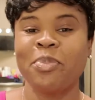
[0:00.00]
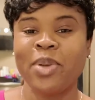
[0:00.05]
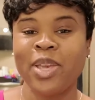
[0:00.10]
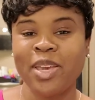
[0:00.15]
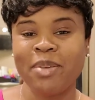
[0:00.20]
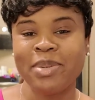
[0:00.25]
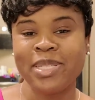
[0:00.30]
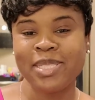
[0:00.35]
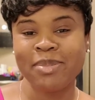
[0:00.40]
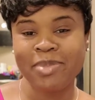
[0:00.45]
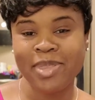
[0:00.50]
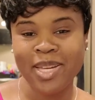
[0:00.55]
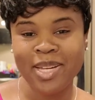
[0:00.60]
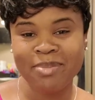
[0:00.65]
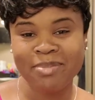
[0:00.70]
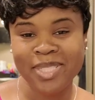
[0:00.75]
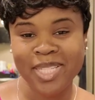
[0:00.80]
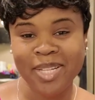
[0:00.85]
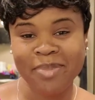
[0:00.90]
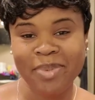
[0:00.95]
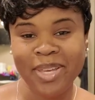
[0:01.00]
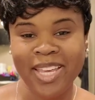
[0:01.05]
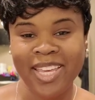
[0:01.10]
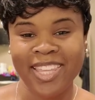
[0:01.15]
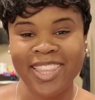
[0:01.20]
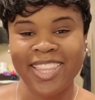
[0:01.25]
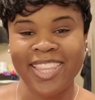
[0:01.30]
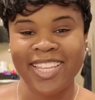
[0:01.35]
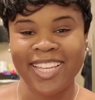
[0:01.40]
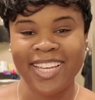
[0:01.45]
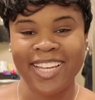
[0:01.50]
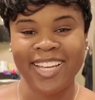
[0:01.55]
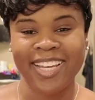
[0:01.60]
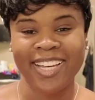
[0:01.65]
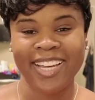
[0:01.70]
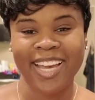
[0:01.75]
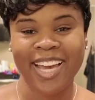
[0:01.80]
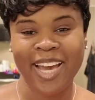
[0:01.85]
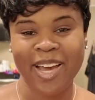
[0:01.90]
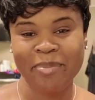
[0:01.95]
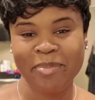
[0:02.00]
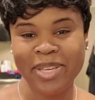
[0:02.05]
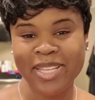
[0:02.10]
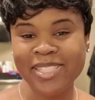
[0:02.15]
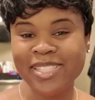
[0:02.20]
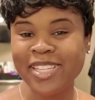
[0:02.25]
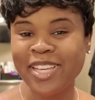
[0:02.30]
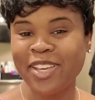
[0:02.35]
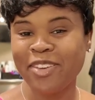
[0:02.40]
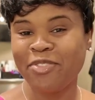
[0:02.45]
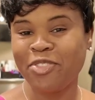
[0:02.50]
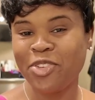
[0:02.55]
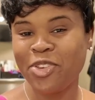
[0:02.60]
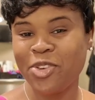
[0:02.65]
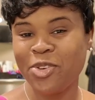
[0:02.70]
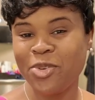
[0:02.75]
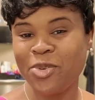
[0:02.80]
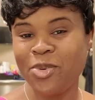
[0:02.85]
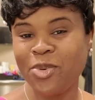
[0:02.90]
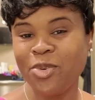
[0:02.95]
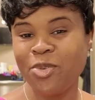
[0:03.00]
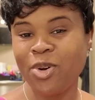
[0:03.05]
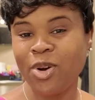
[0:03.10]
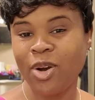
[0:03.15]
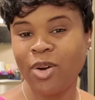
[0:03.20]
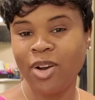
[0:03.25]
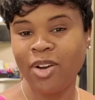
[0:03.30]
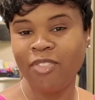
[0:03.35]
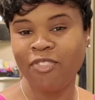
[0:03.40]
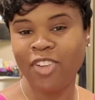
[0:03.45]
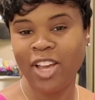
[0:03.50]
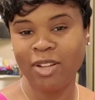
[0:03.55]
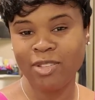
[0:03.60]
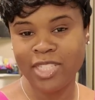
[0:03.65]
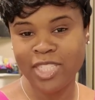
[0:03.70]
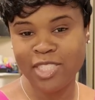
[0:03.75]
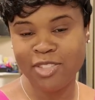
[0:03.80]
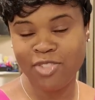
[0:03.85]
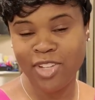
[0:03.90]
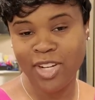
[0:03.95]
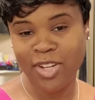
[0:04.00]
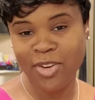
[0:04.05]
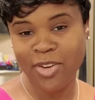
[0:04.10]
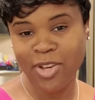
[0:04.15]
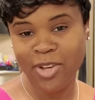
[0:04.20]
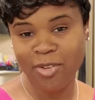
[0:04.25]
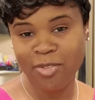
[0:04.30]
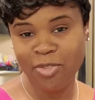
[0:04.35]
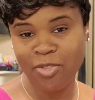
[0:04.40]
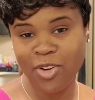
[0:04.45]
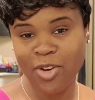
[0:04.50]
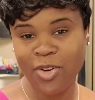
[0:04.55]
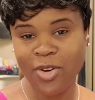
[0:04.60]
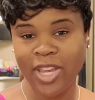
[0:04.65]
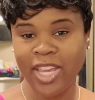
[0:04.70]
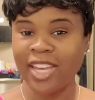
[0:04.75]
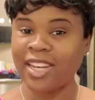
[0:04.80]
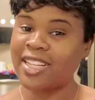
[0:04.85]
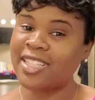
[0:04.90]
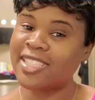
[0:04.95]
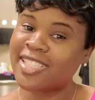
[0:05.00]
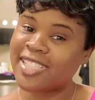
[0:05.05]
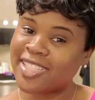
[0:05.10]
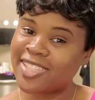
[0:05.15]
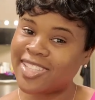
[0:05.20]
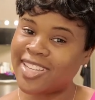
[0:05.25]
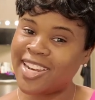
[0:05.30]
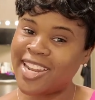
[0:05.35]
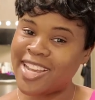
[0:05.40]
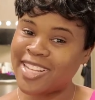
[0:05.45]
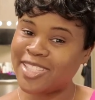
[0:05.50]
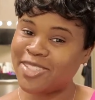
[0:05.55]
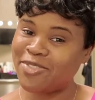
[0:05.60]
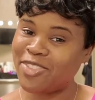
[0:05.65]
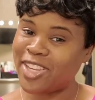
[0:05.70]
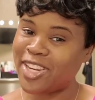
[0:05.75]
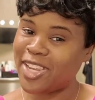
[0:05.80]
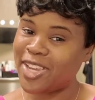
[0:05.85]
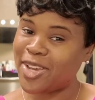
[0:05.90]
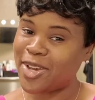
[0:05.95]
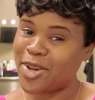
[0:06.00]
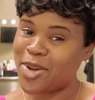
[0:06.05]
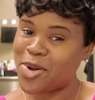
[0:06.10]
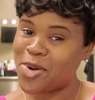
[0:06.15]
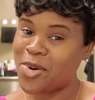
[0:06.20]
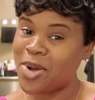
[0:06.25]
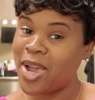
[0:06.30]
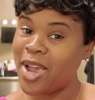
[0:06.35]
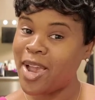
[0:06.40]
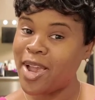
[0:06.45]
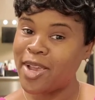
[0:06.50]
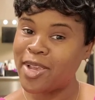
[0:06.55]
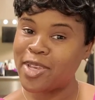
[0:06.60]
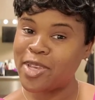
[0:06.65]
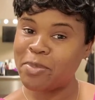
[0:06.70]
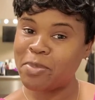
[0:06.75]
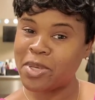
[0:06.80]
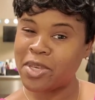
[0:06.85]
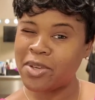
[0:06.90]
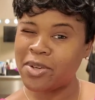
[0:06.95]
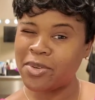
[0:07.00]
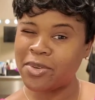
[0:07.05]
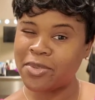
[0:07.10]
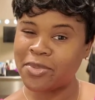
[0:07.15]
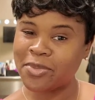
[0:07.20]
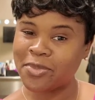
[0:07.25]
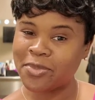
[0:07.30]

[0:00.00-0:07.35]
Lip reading: Give me some thumbs up in the comments if you found this video helpful. And until the next video, keep it cute.